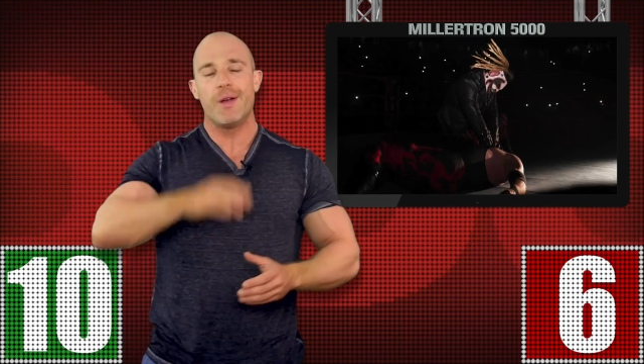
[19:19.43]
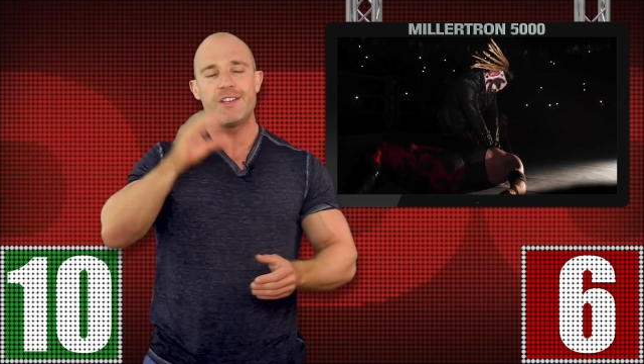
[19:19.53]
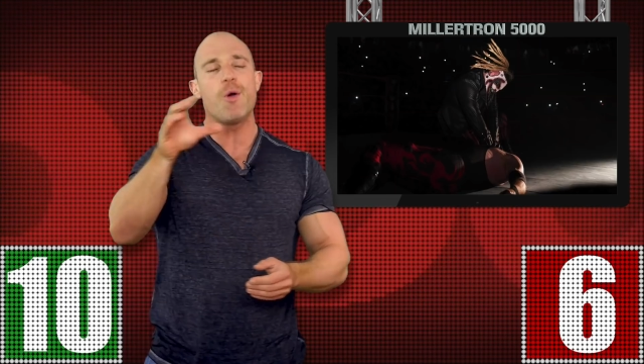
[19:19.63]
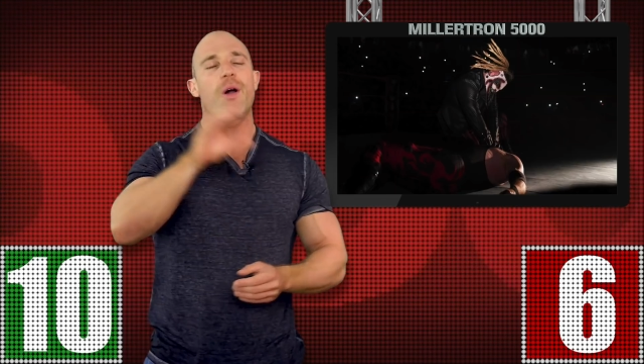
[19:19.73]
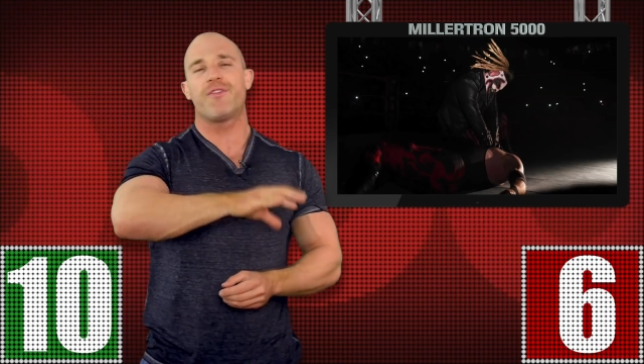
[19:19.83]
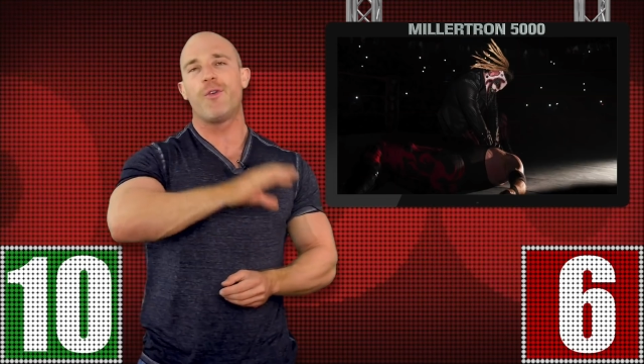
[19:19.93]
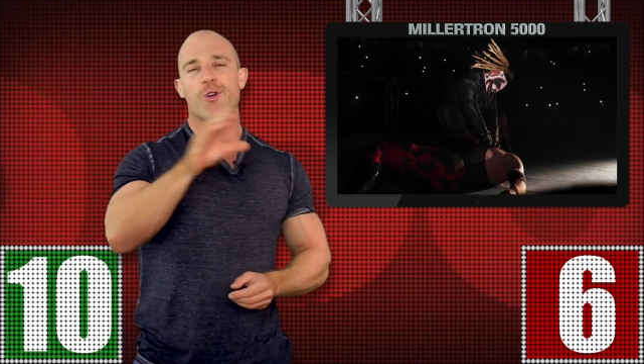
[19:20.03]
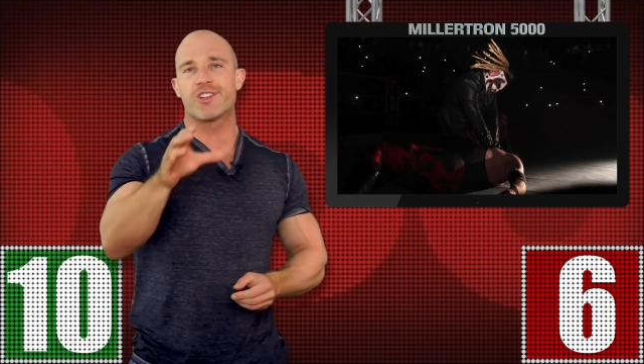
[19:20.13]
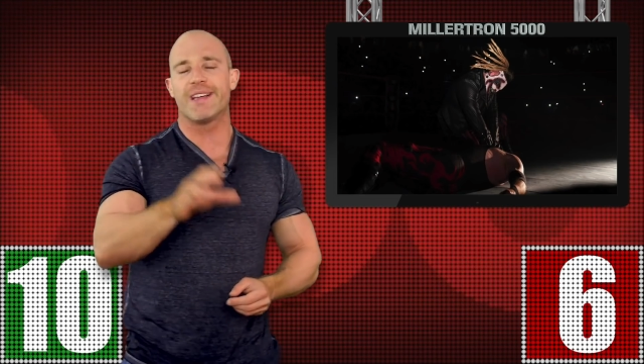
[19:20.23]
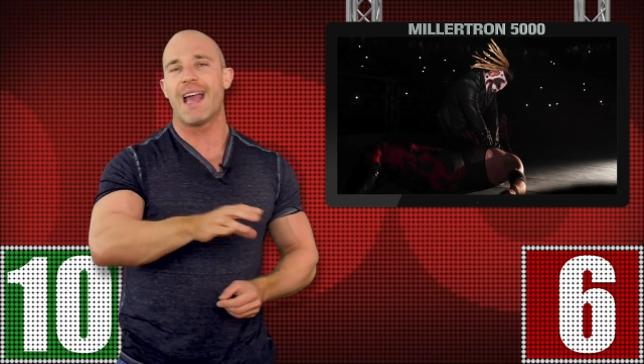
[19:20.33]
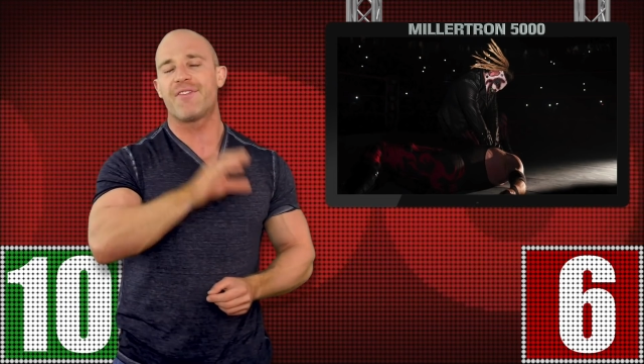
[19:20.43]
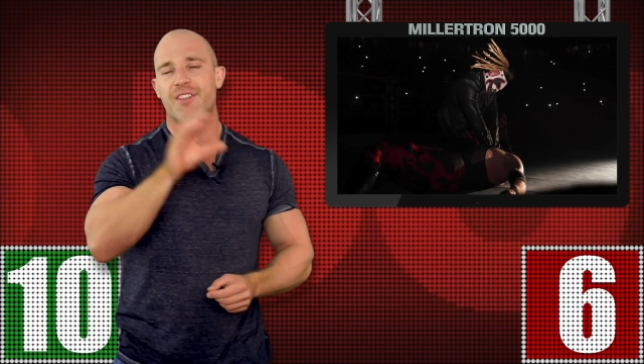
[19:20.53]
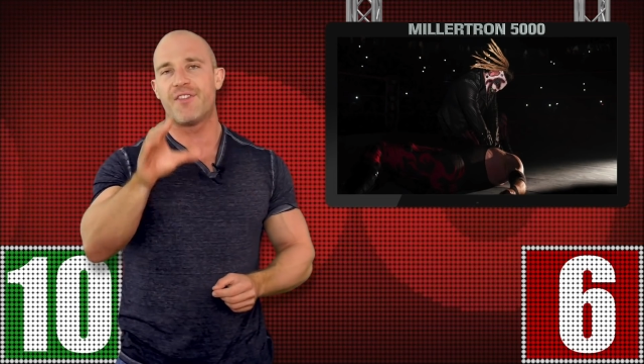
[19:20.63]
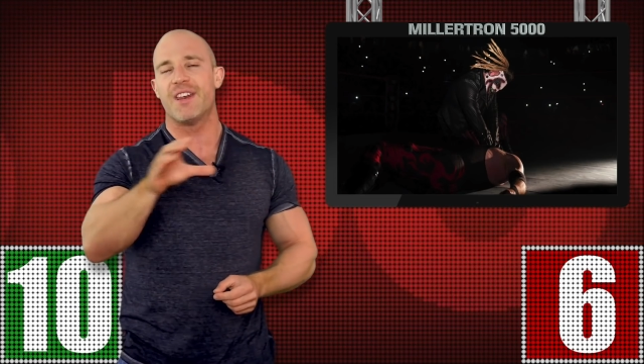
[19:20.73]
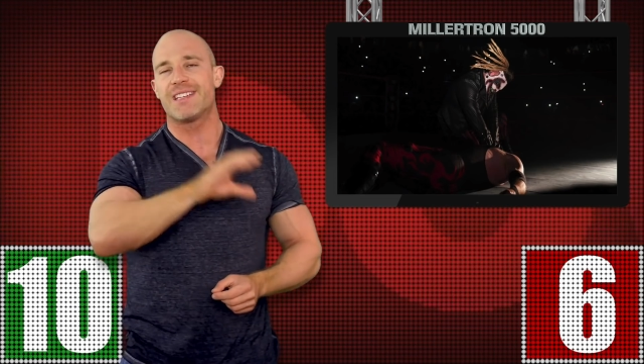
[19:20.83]
We do unfortunately have
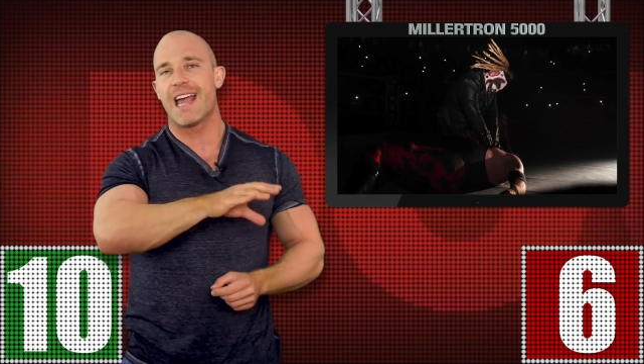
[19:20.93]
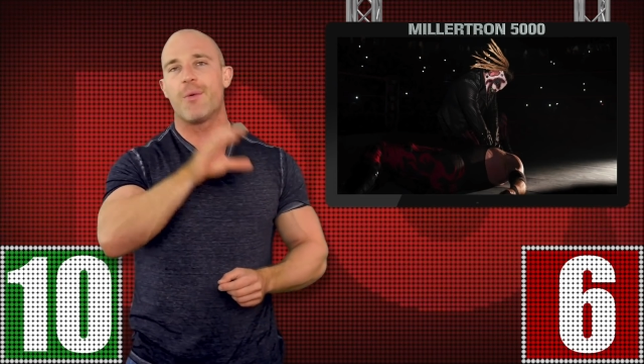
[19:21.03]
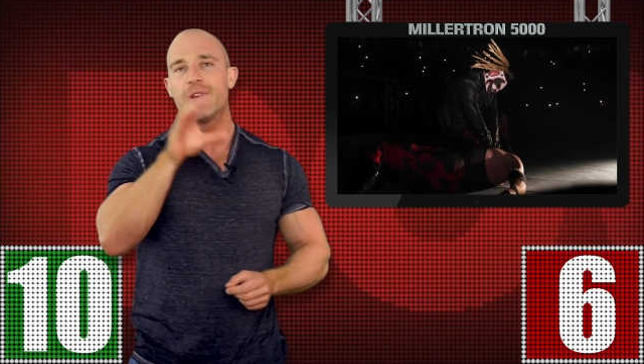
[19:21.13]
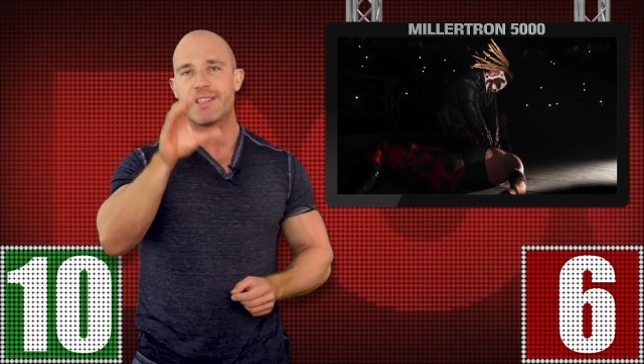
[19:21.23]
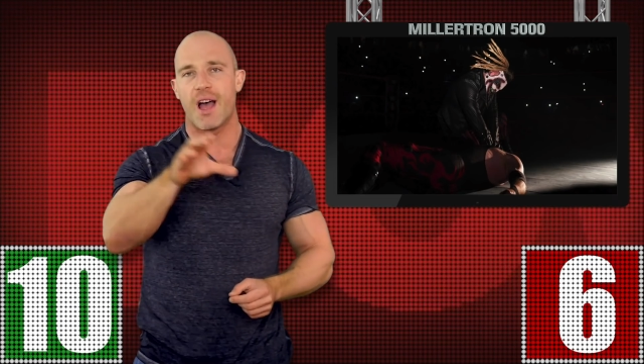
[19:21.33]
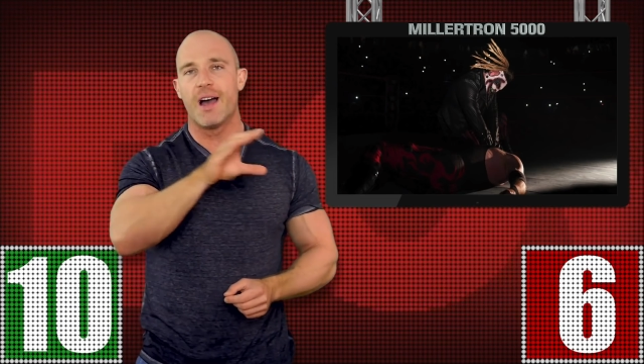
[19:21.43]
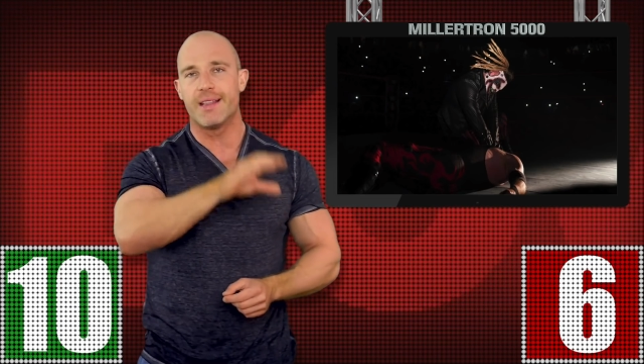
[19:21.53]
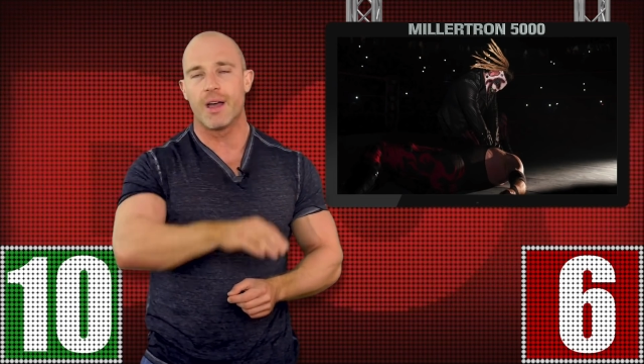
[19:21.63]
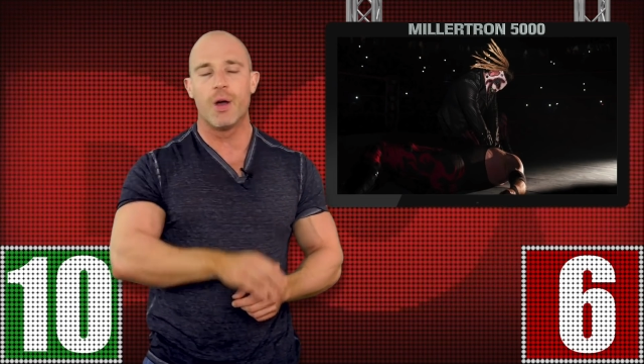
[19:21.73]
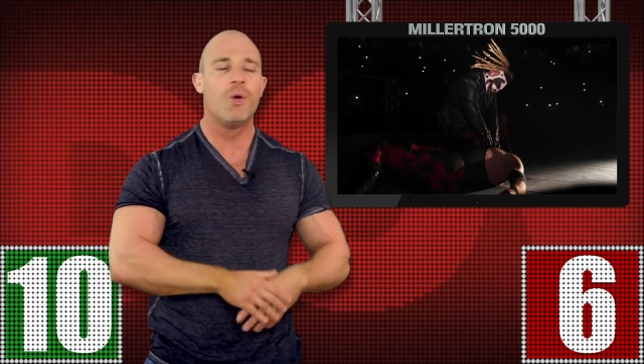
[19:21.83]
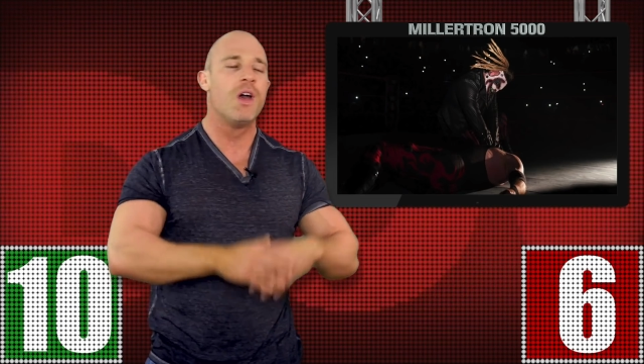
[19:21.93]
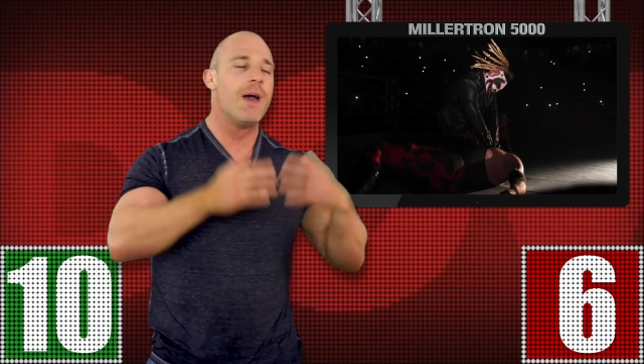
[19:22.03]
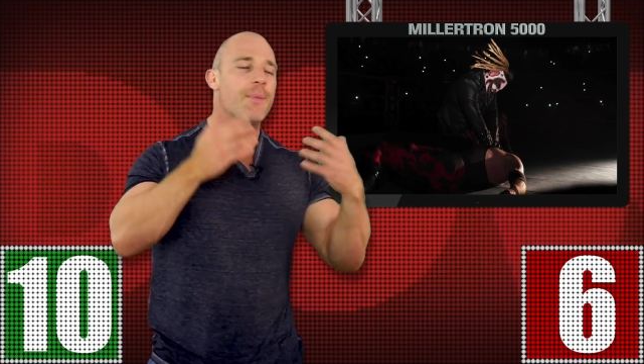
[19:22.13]
to finish how we started though,